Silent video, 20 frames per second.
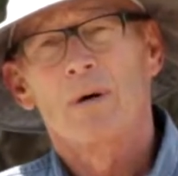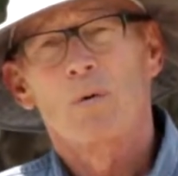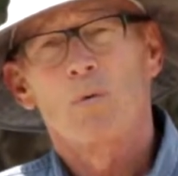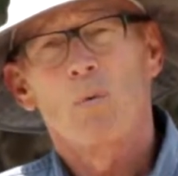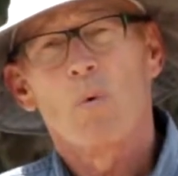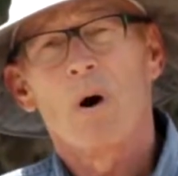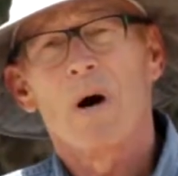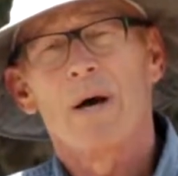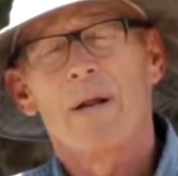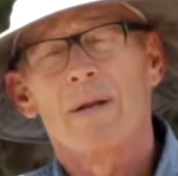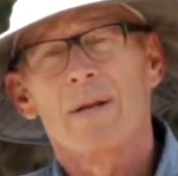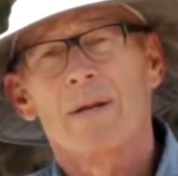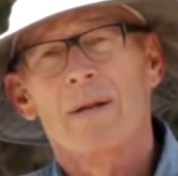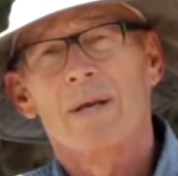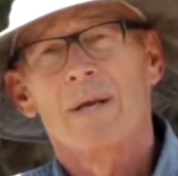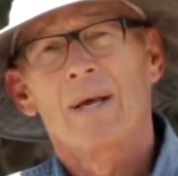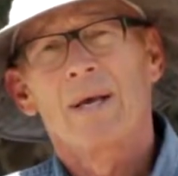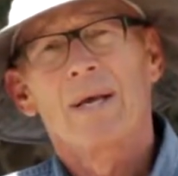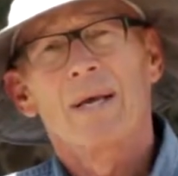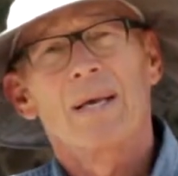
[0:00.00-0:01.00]
One
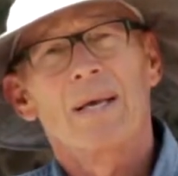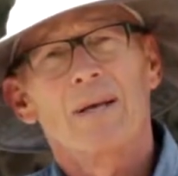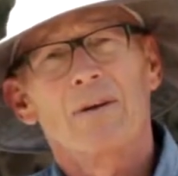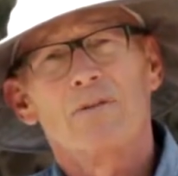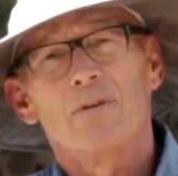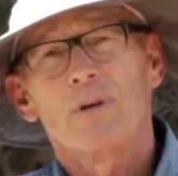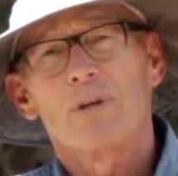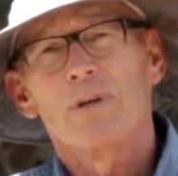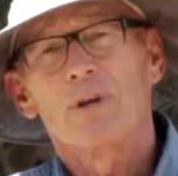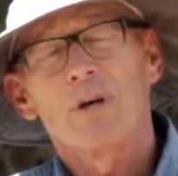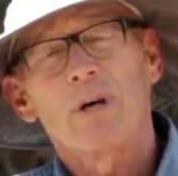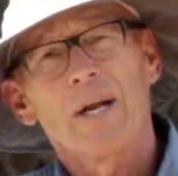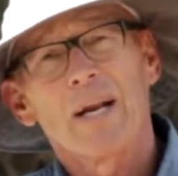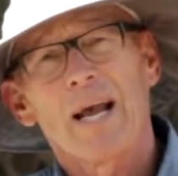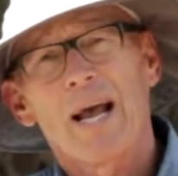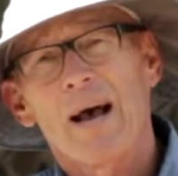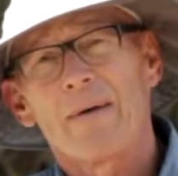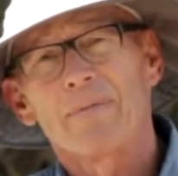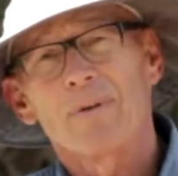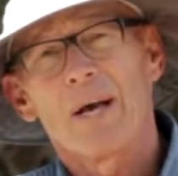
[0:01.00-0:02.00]
is you're going
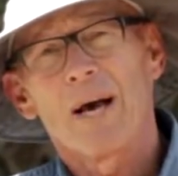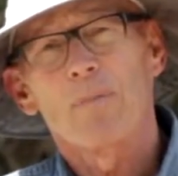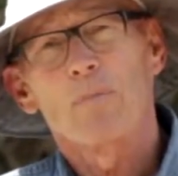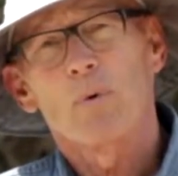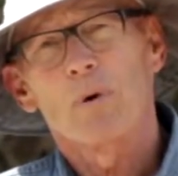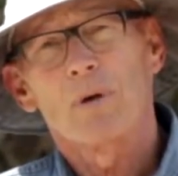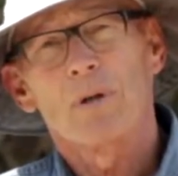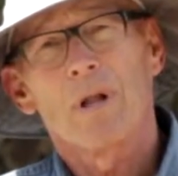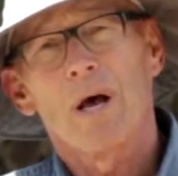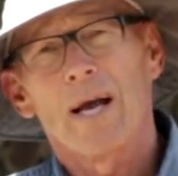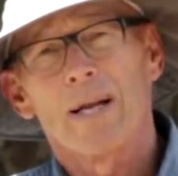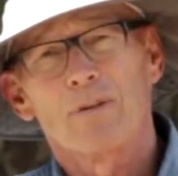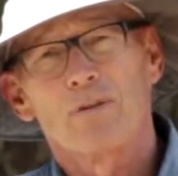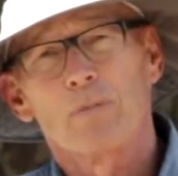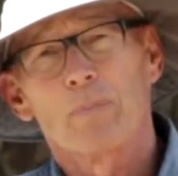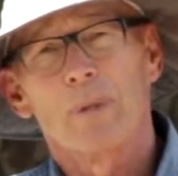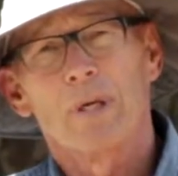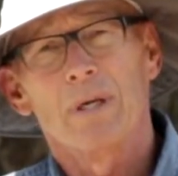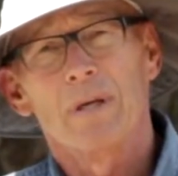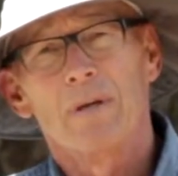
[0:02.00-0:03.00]
to have more line
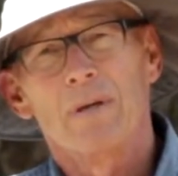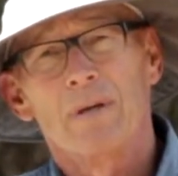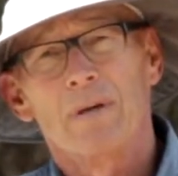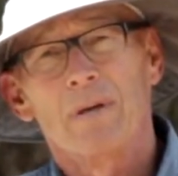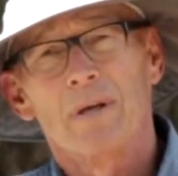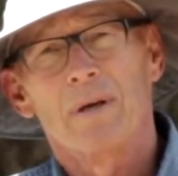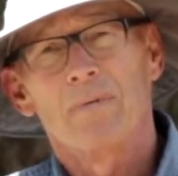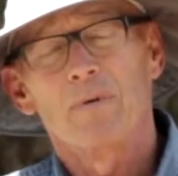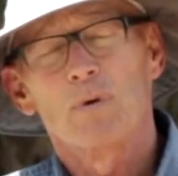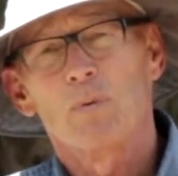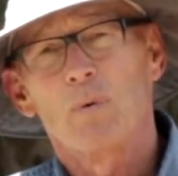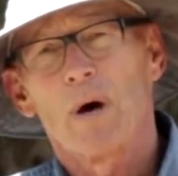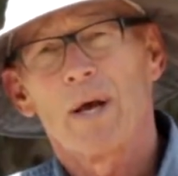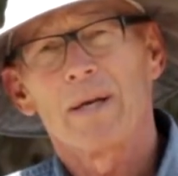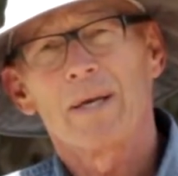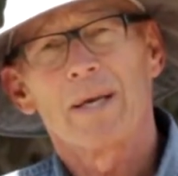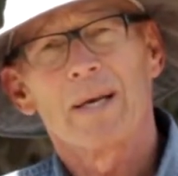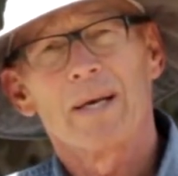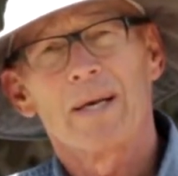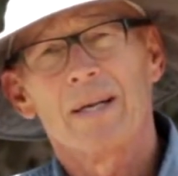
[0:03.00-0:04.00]
speed if you
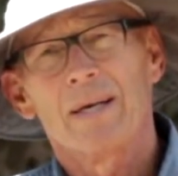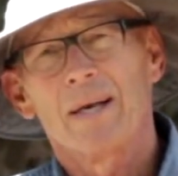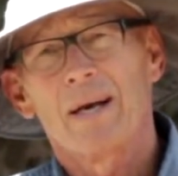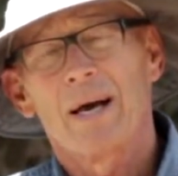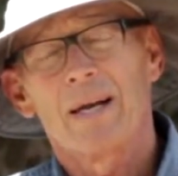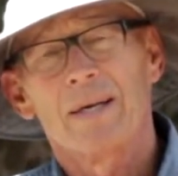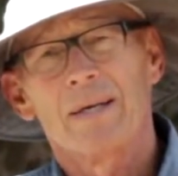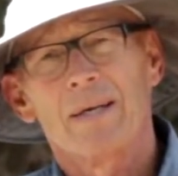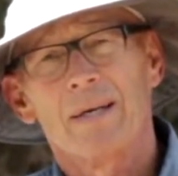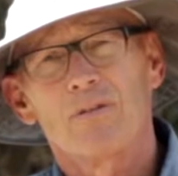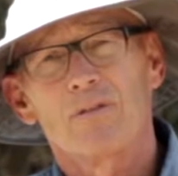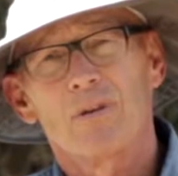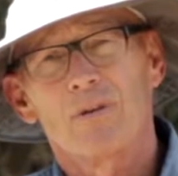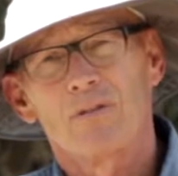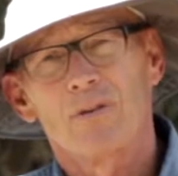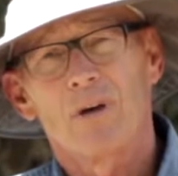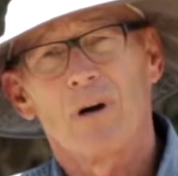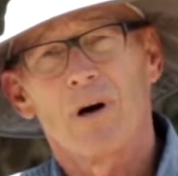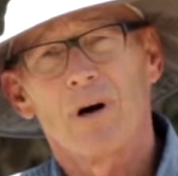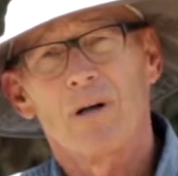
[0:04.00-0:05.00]
want to get any kind of
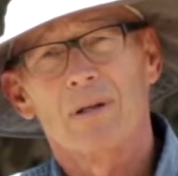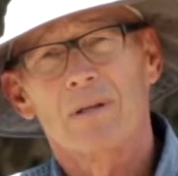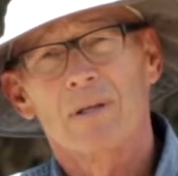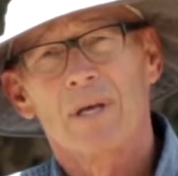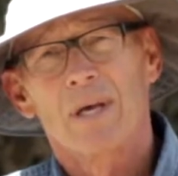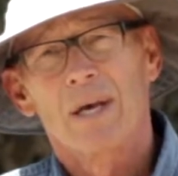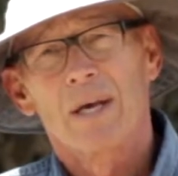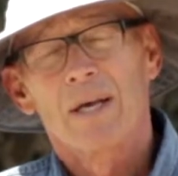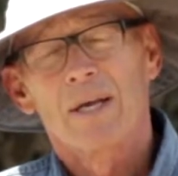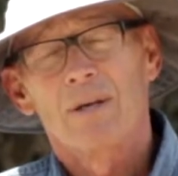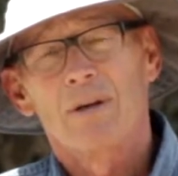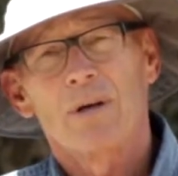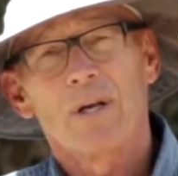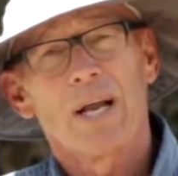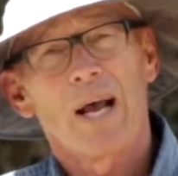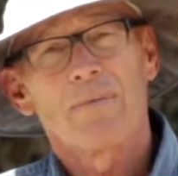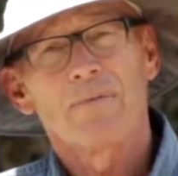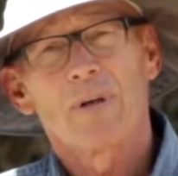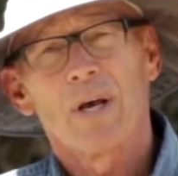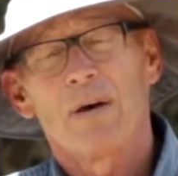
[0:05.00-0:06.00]
distance at all. You're
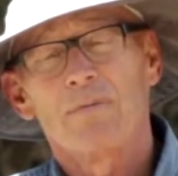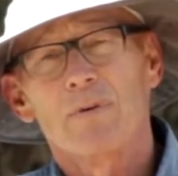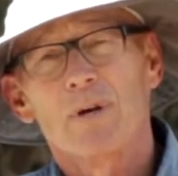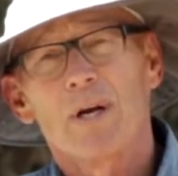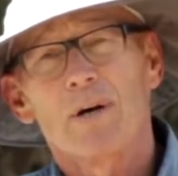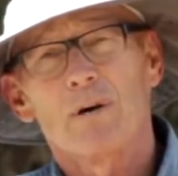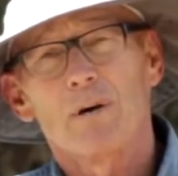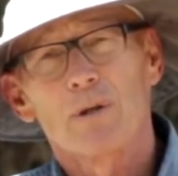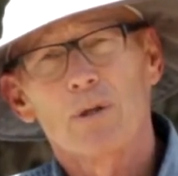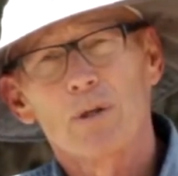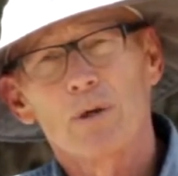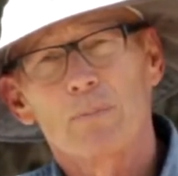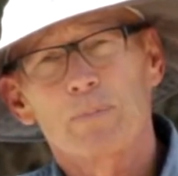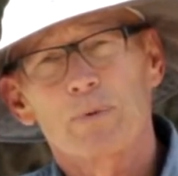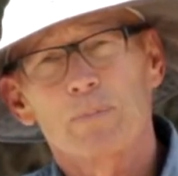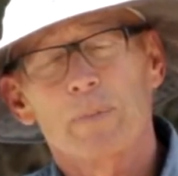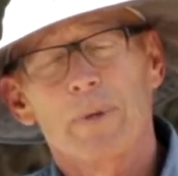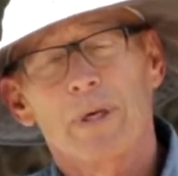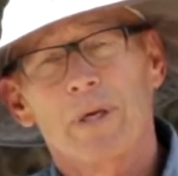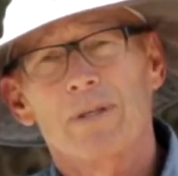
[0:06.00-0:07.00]
going to have narrow
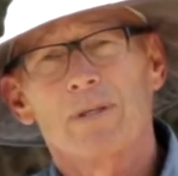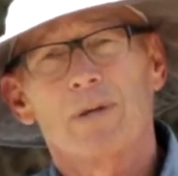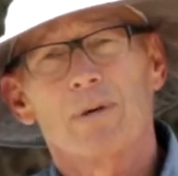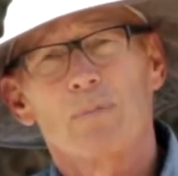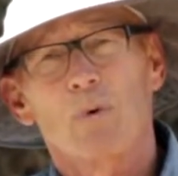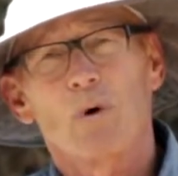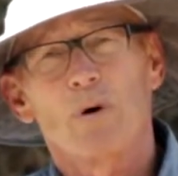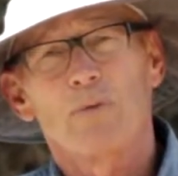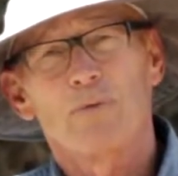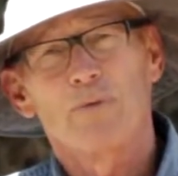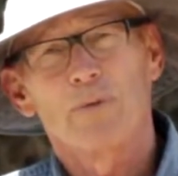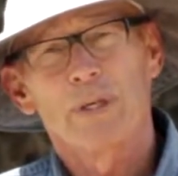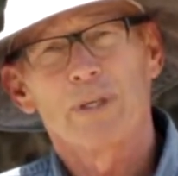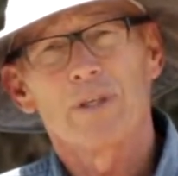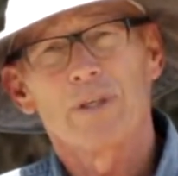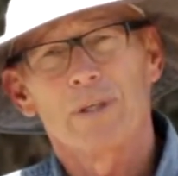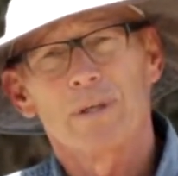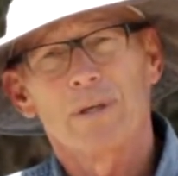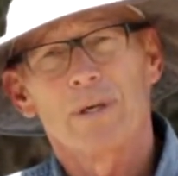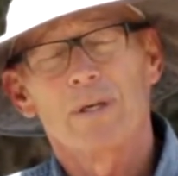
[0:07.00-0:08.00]
loops because they're more
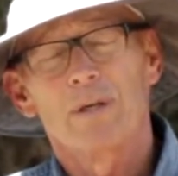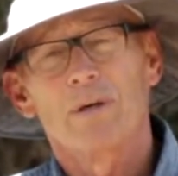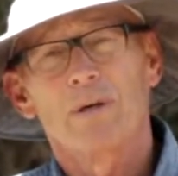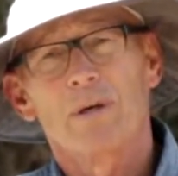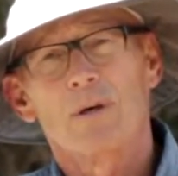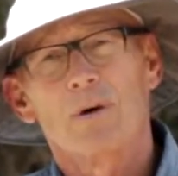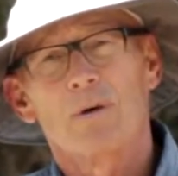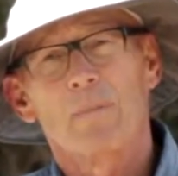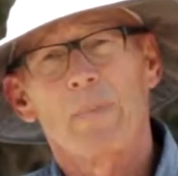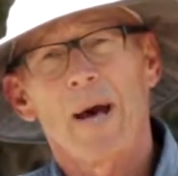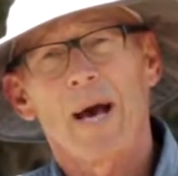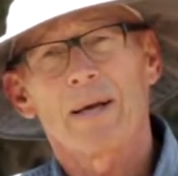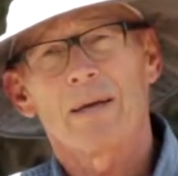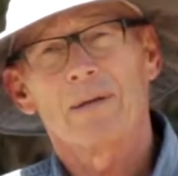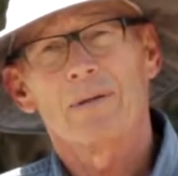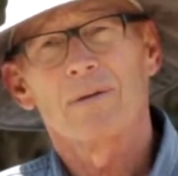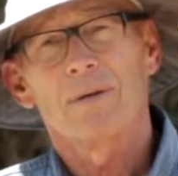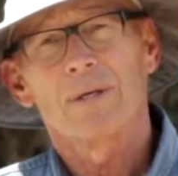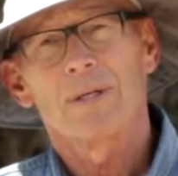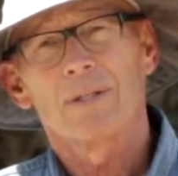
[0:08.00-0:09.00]
efficient. And you can go back
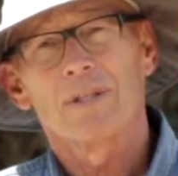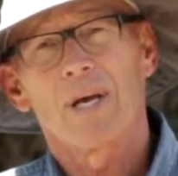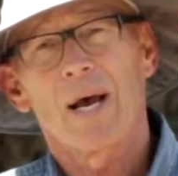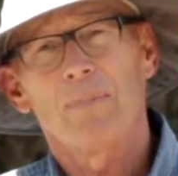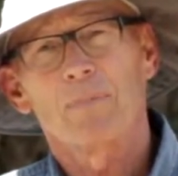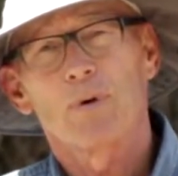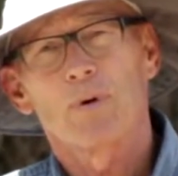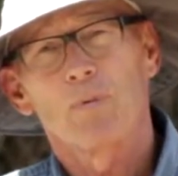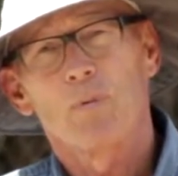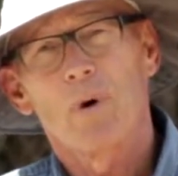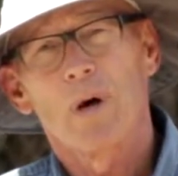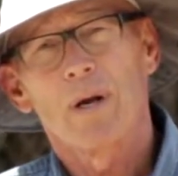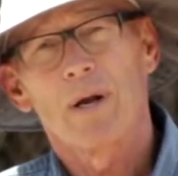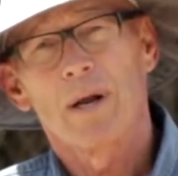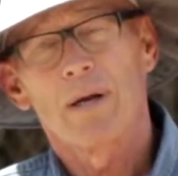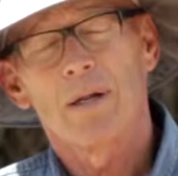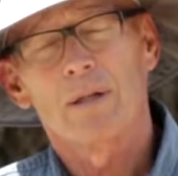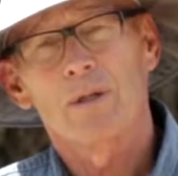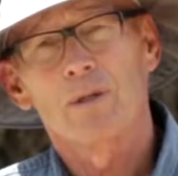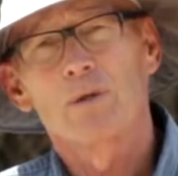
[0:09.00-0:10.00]
and look at chapter 1
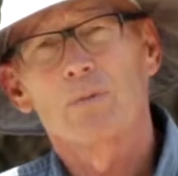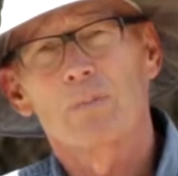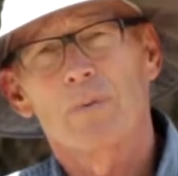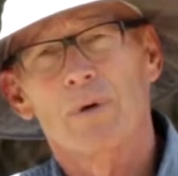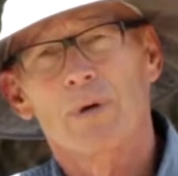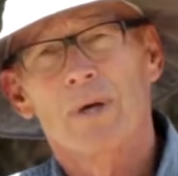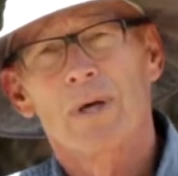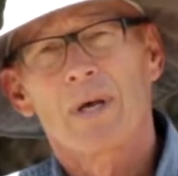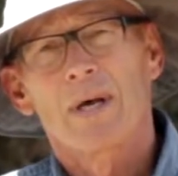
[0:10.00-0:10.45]
on a loop.